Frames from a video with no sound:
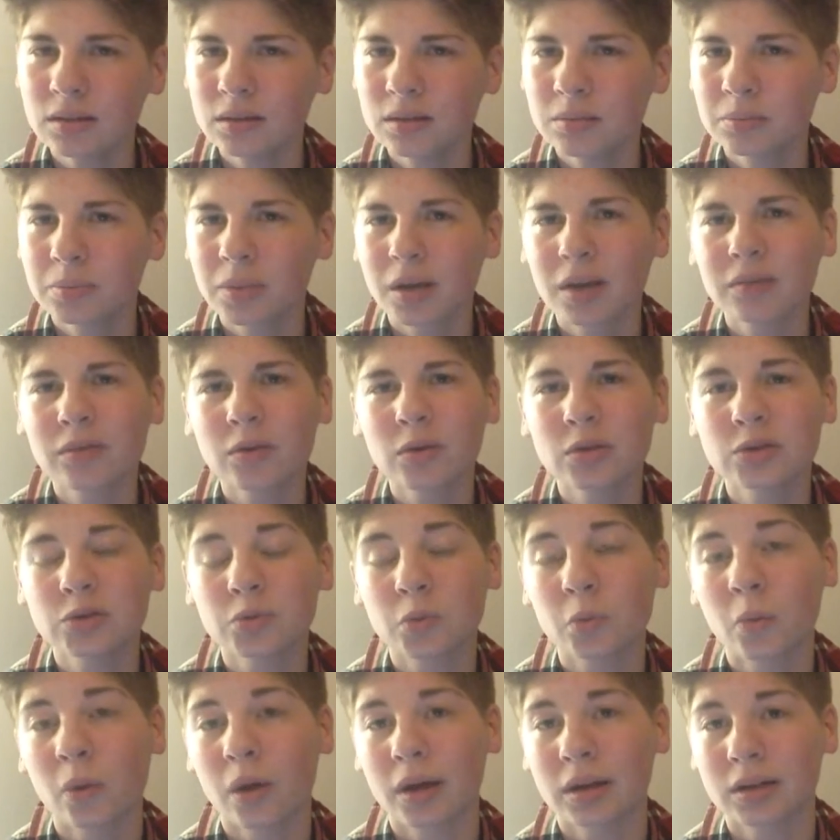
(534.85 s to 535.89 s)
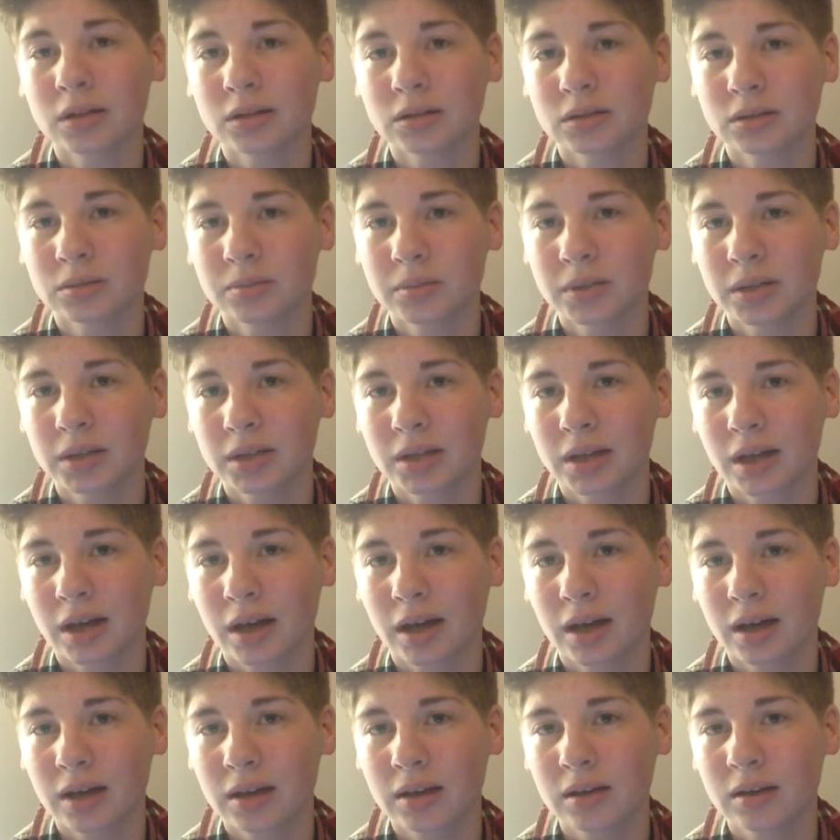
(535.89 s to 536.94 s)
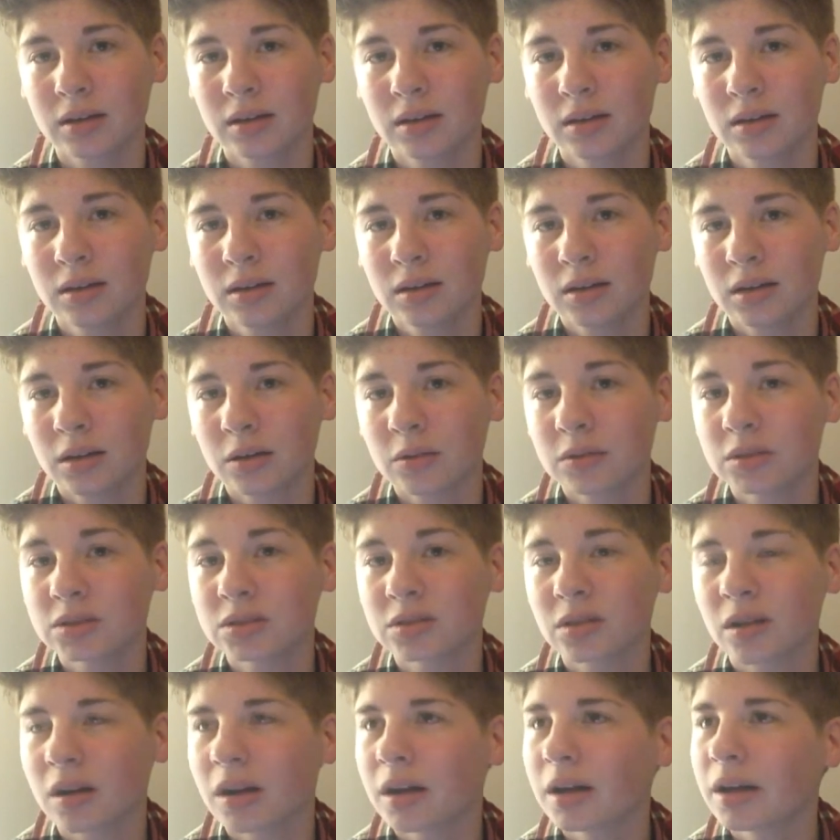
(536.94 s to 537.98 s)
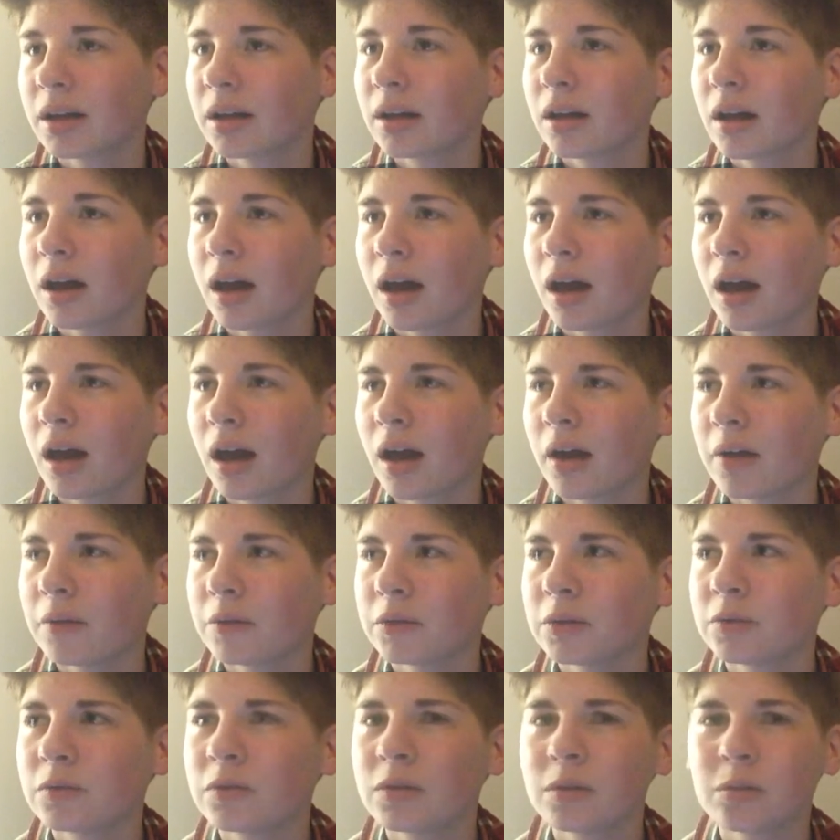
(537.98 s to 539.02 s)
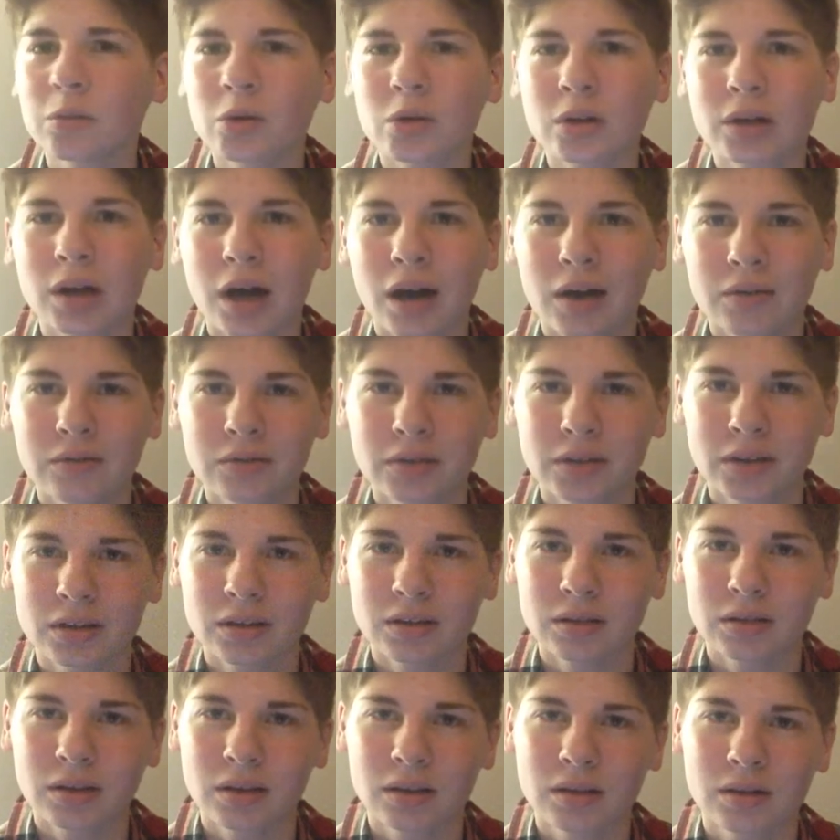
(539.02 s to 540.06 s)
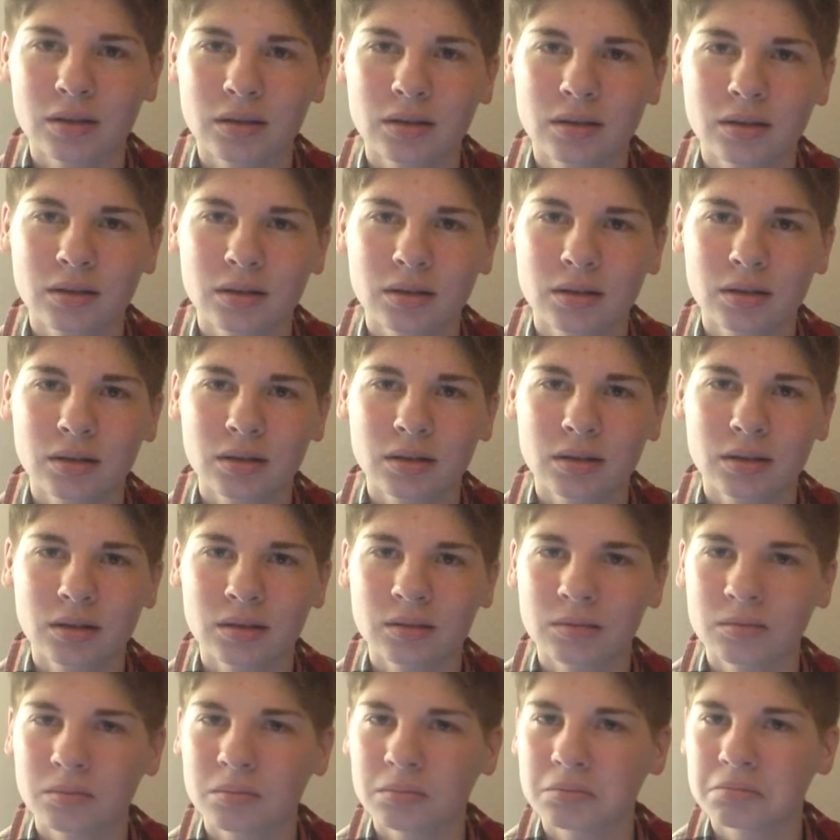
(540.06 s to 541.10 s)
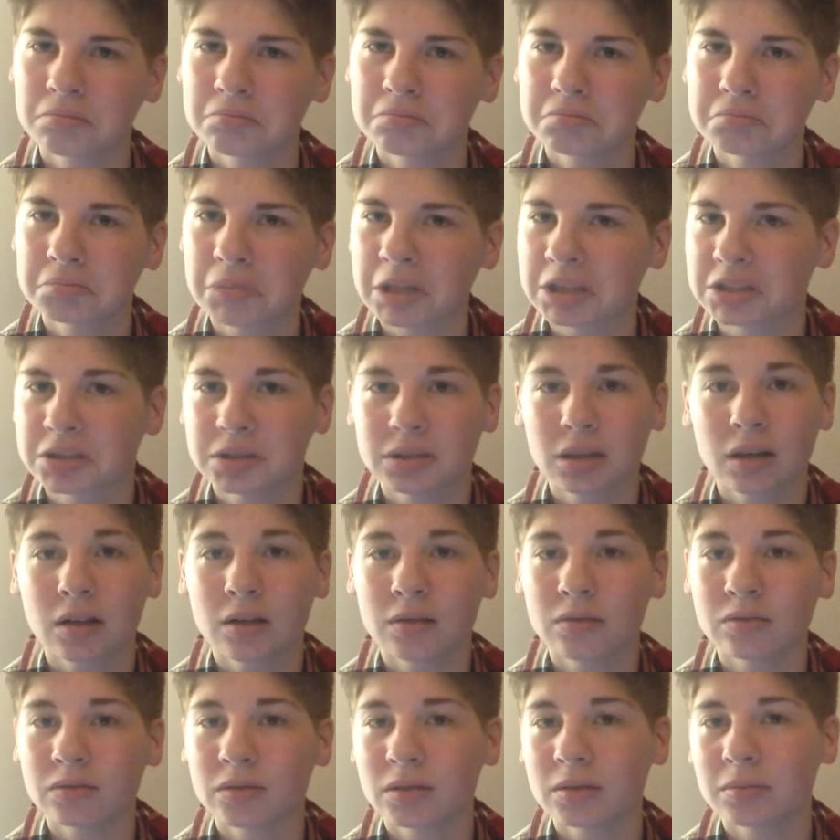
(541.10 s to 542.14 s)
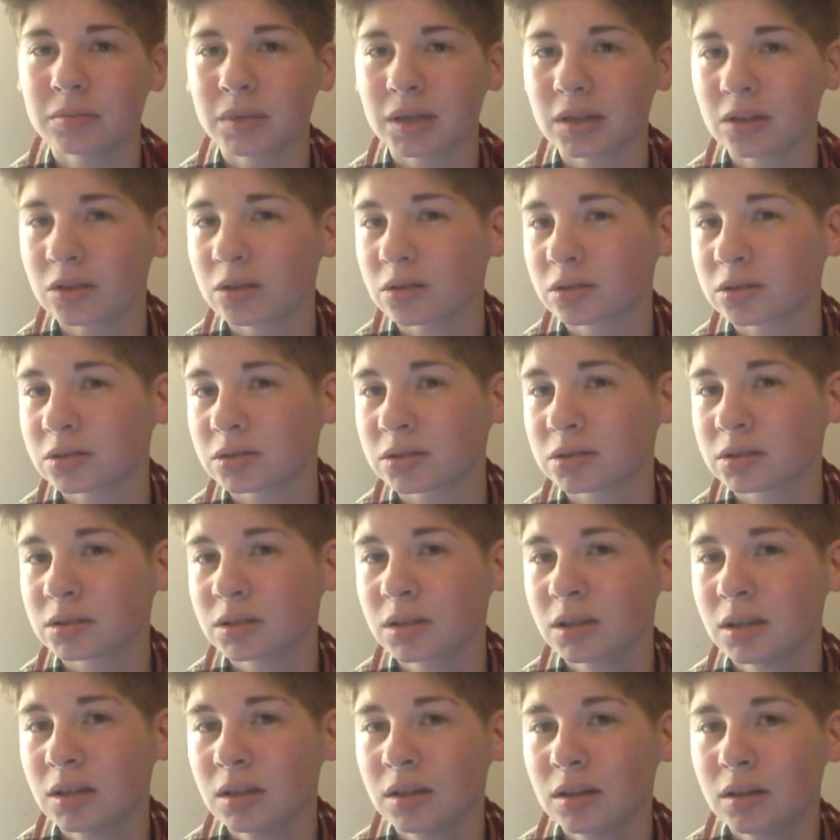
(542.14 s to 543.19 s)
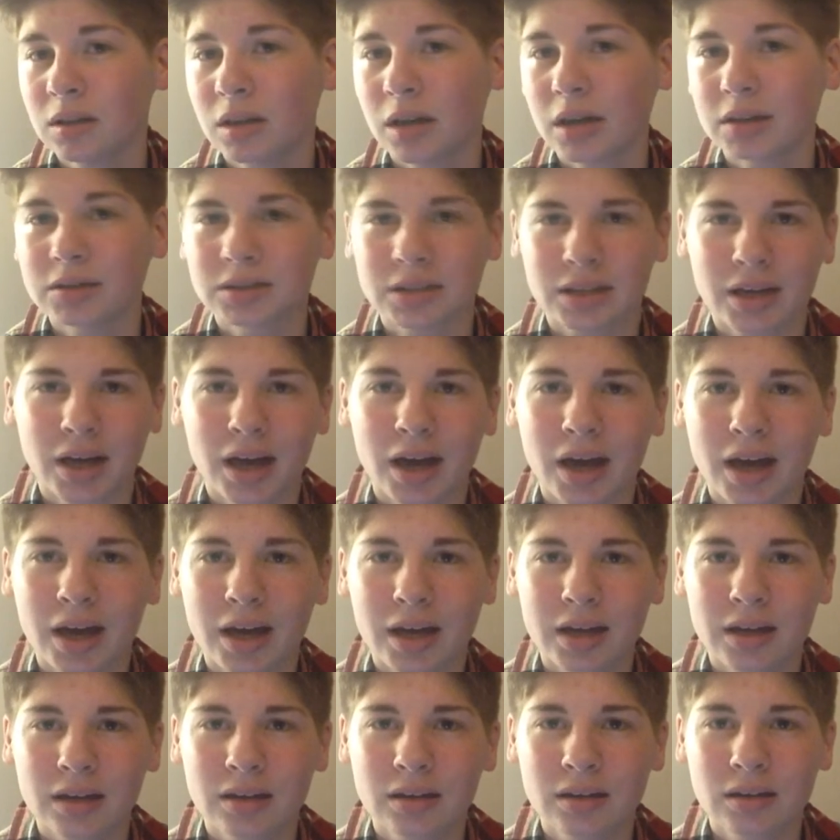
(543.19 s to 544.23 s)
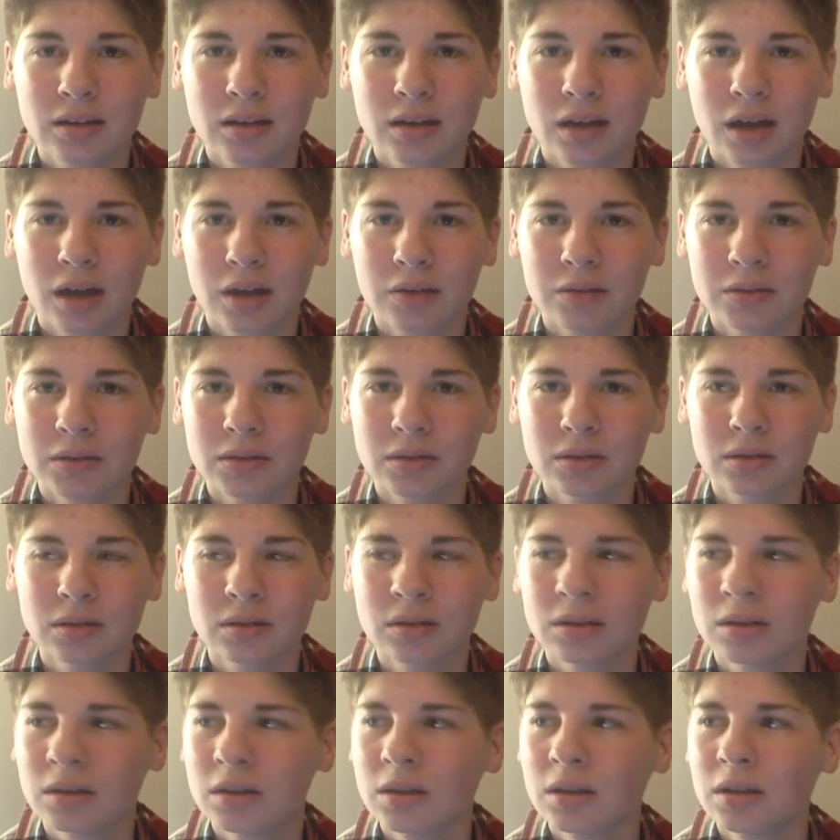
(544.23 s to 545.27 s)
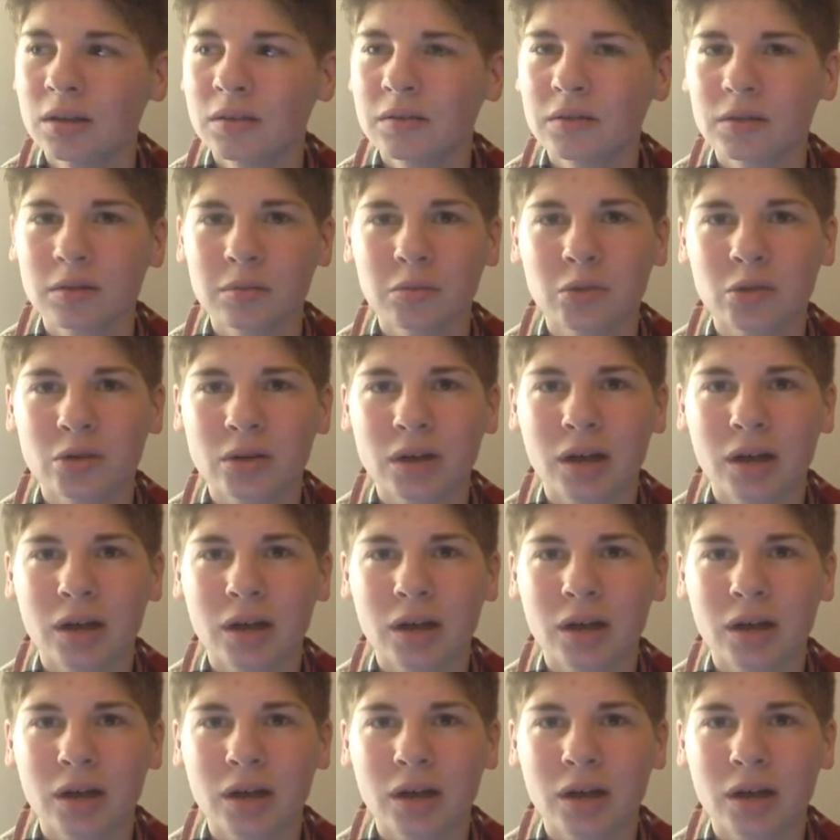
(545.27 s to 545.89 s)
But I've always wanted to be a guy. I always thought I would feel more confident in myself, in my looks as a guy. I would feel more